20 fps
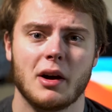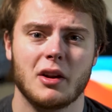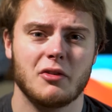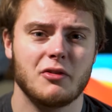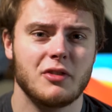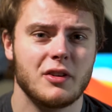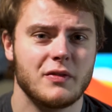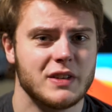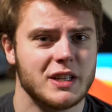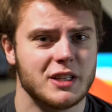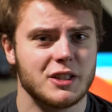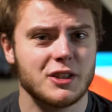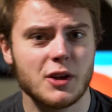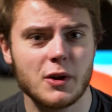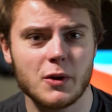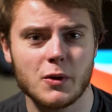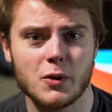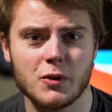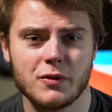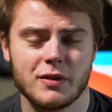a
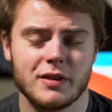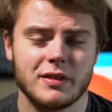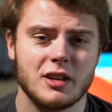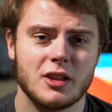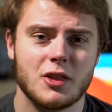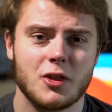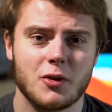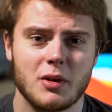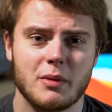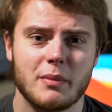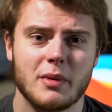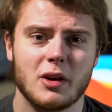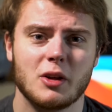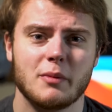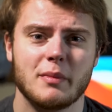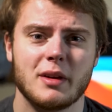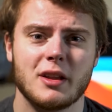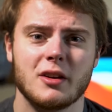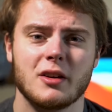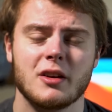
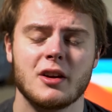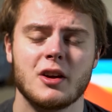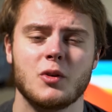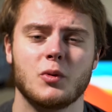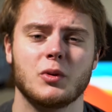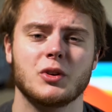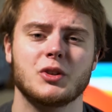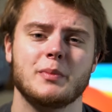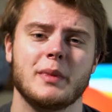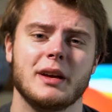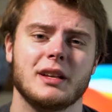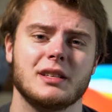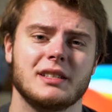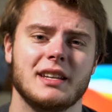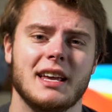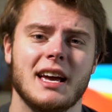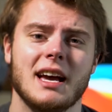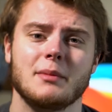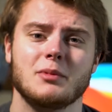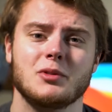53mm, which makes it
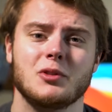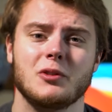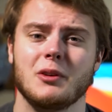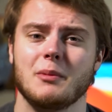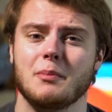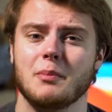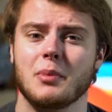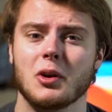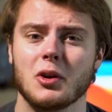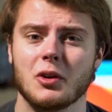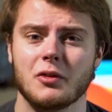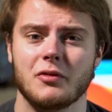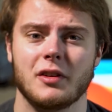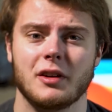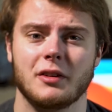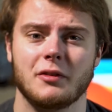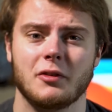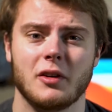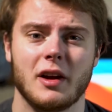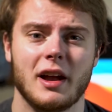absolutely
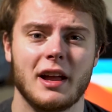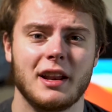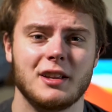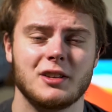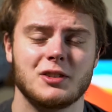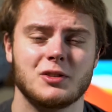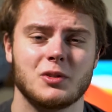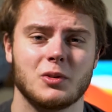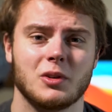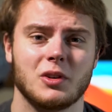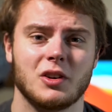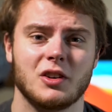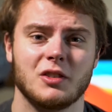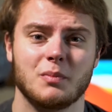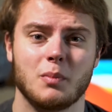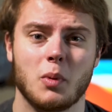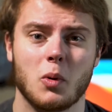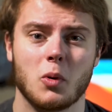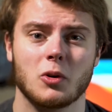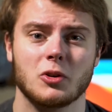perfect for any sort of
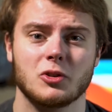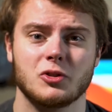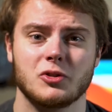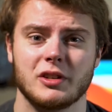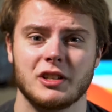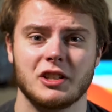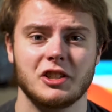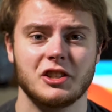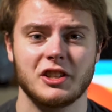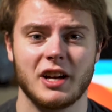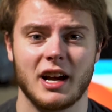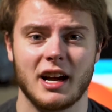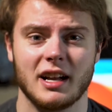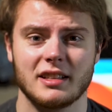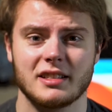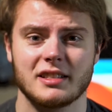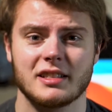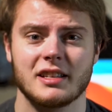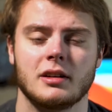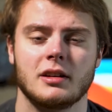portrait
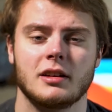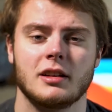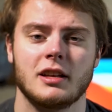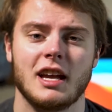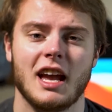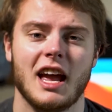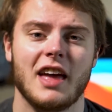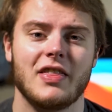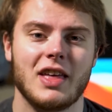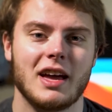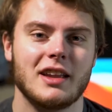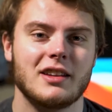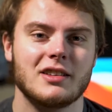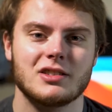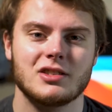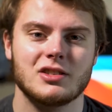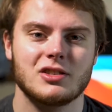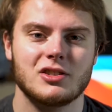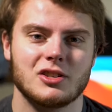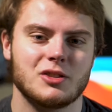shots. And that
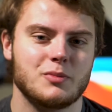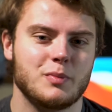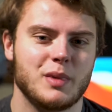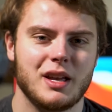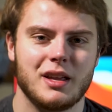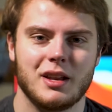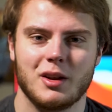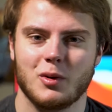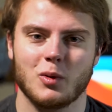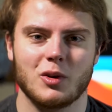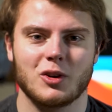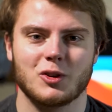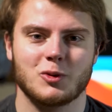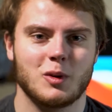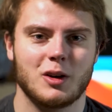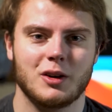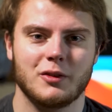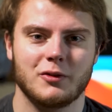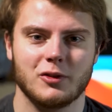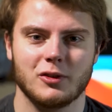doesn't just mean it works
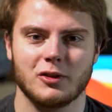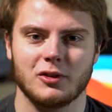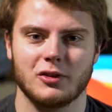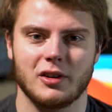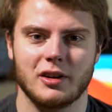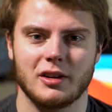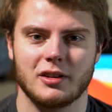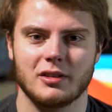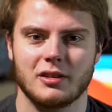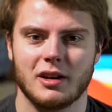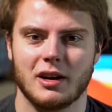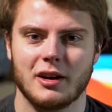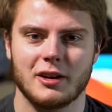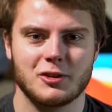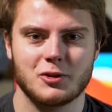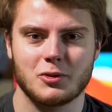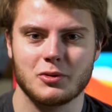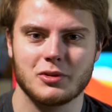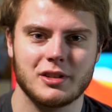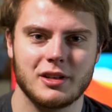well for like high
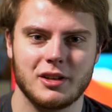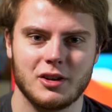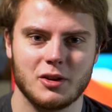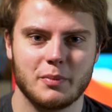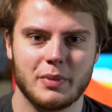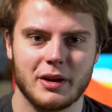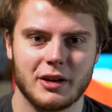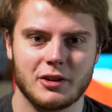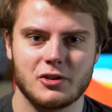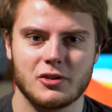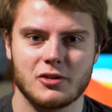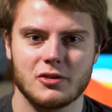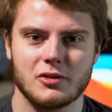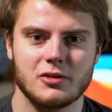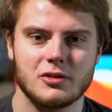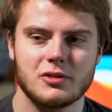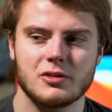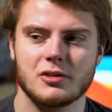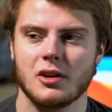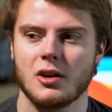school senior
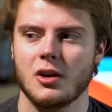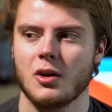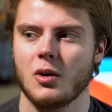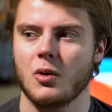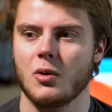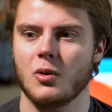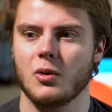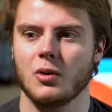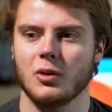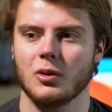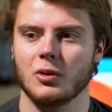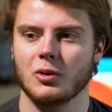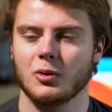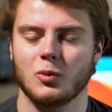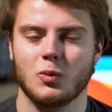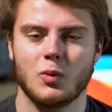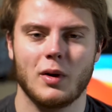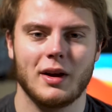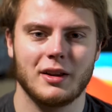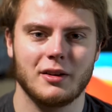pictures or
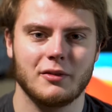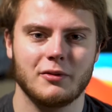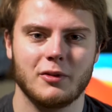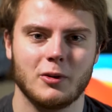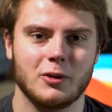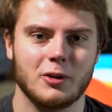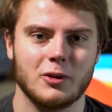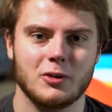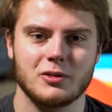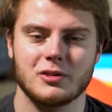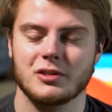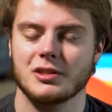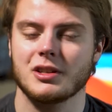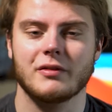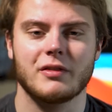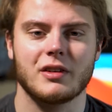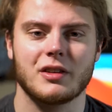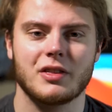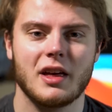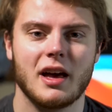wedding photos and
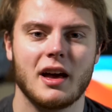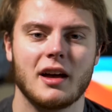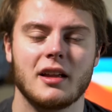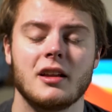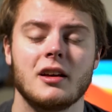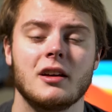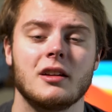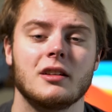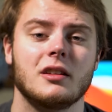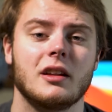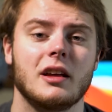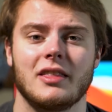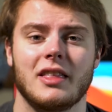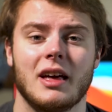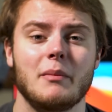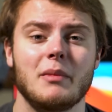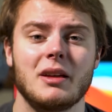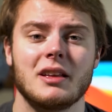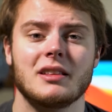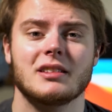stuff like that.
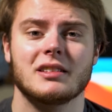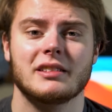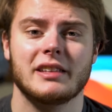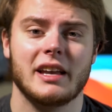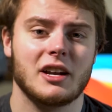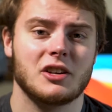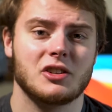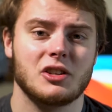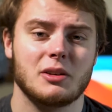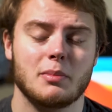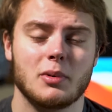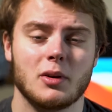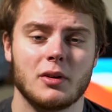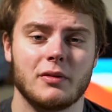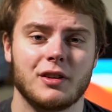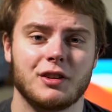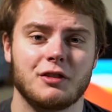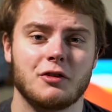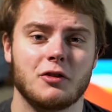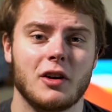That means it's actually
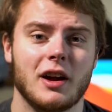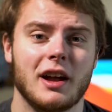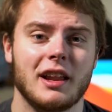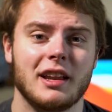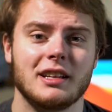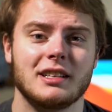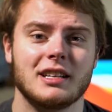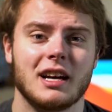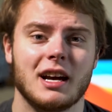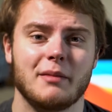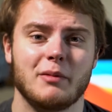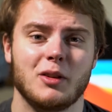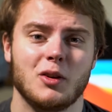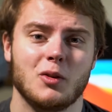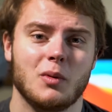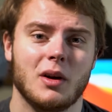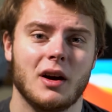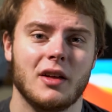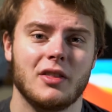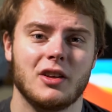perfect for any time you
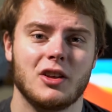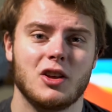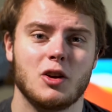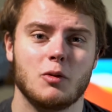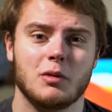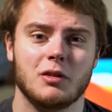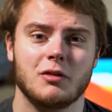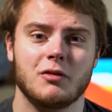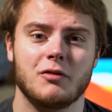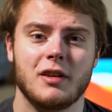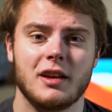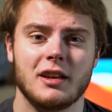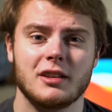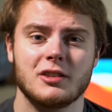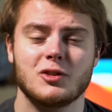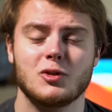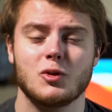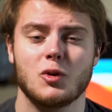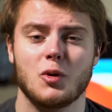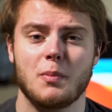want the human face
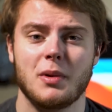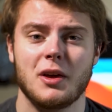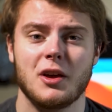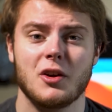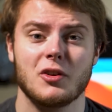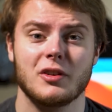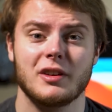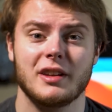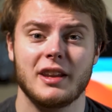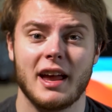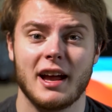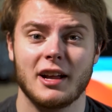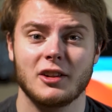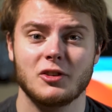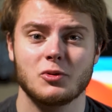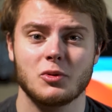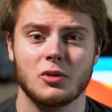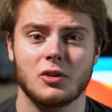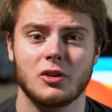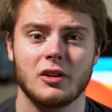to appear
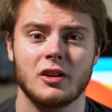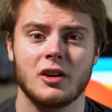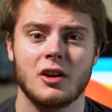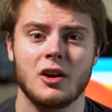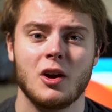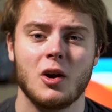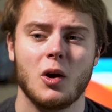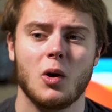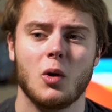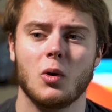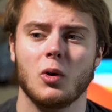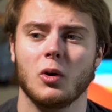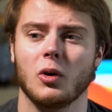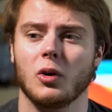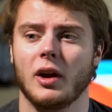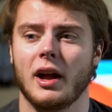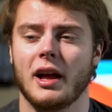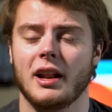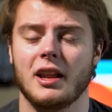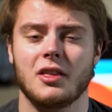natural,
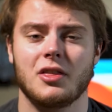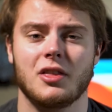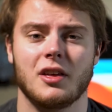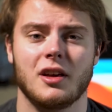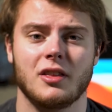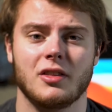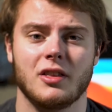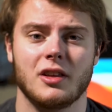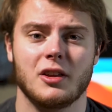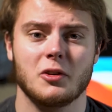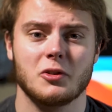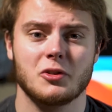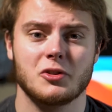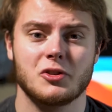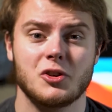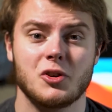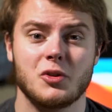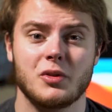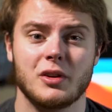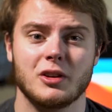or anything that you're
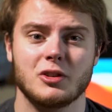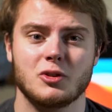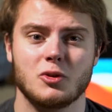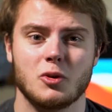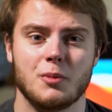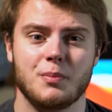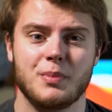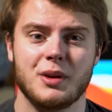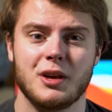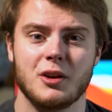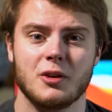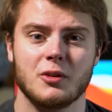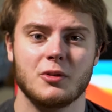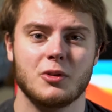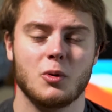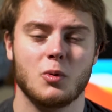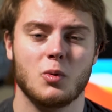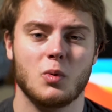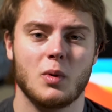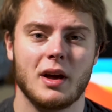shooting to appear
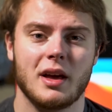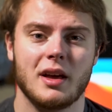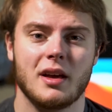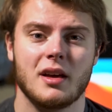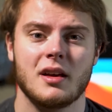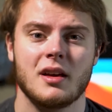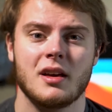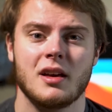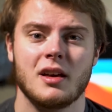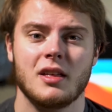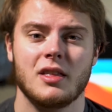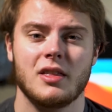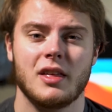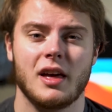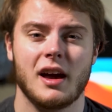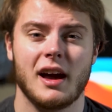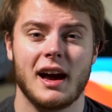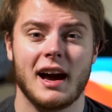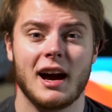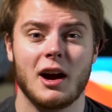the way
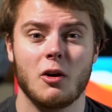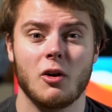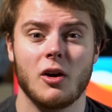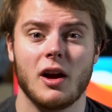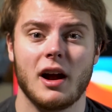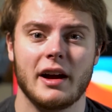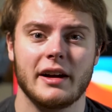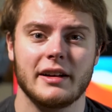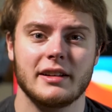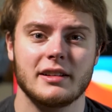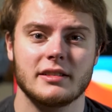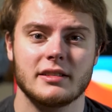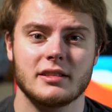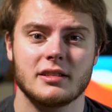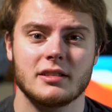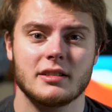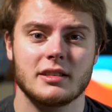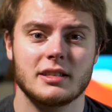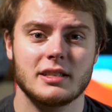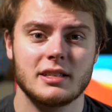that our
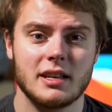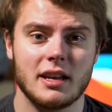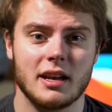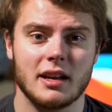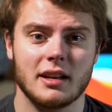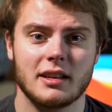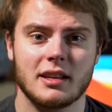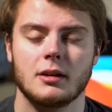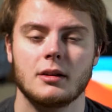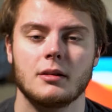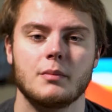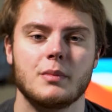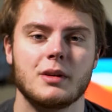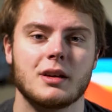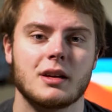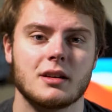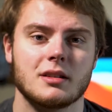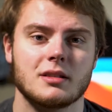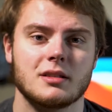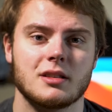eyes see it,
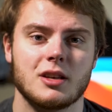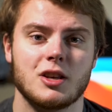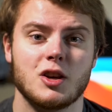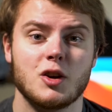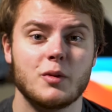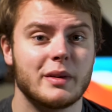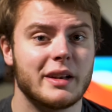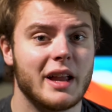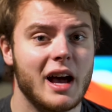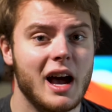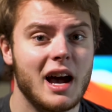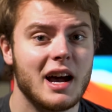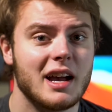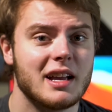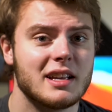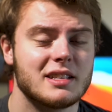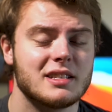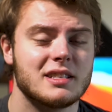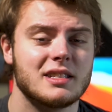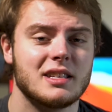because the human
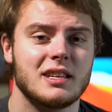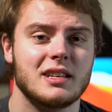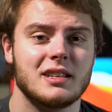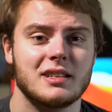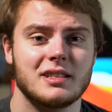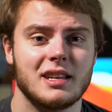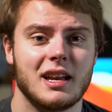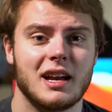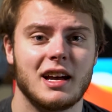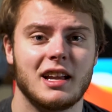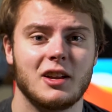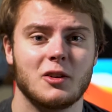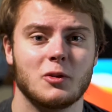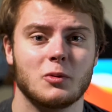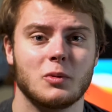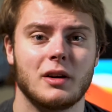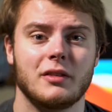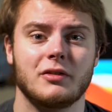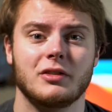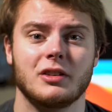eye sees at a
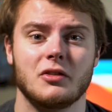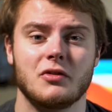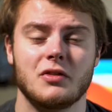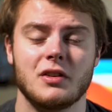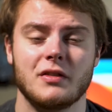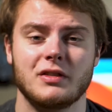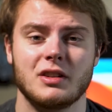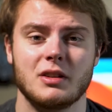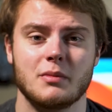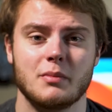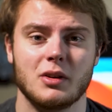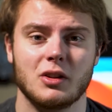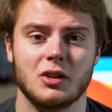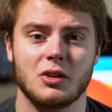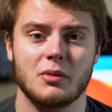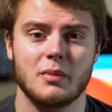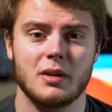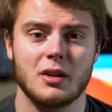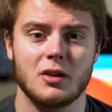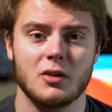roughly
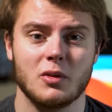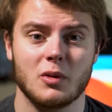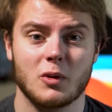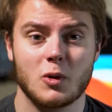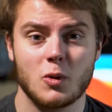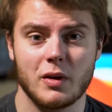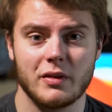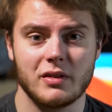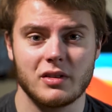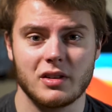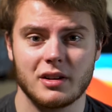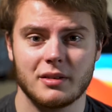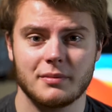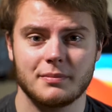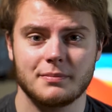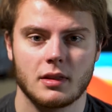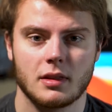50mm equivalent.